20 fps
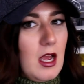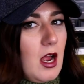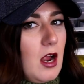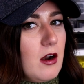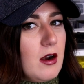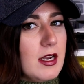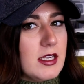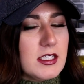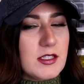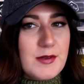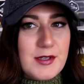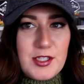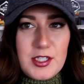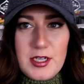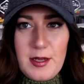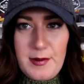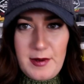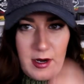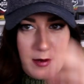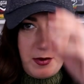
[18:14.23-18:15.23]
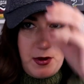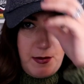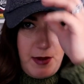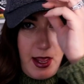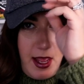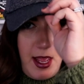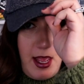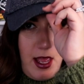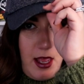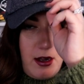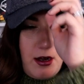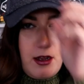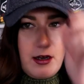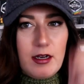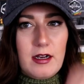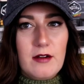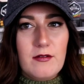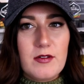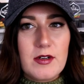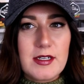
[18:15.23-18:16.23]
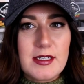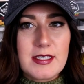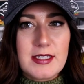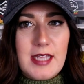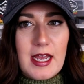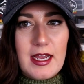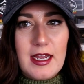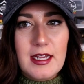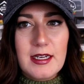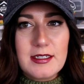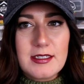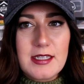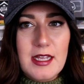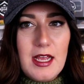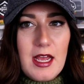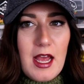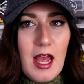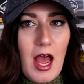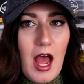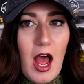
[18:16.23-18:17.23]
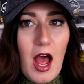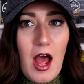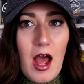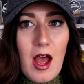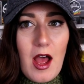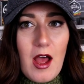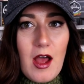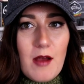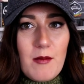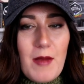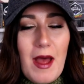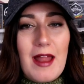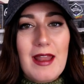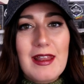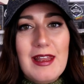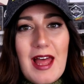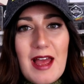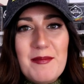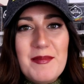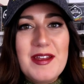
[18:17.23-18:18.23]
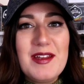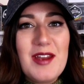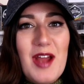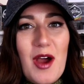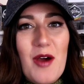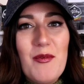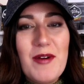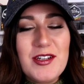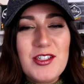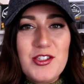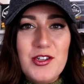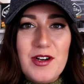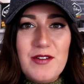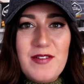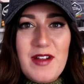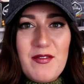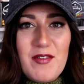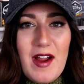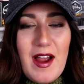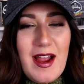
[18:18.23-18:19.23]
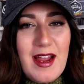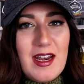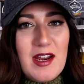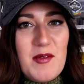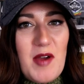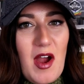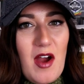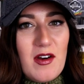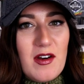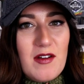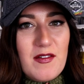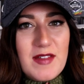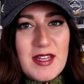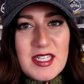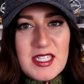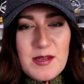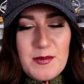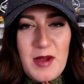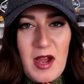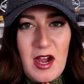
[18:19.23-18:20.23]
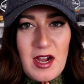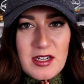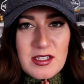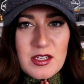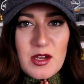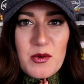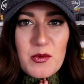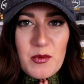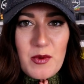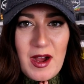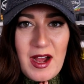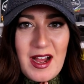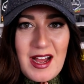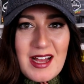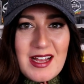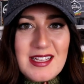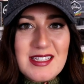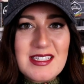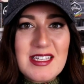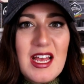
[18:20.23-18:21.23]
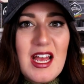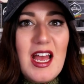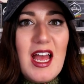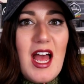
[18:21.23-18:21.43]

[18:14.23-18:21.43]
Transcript: Alright, switch it up here, put my hat on here for a second. Um, let me know what your favorite item out of this box was.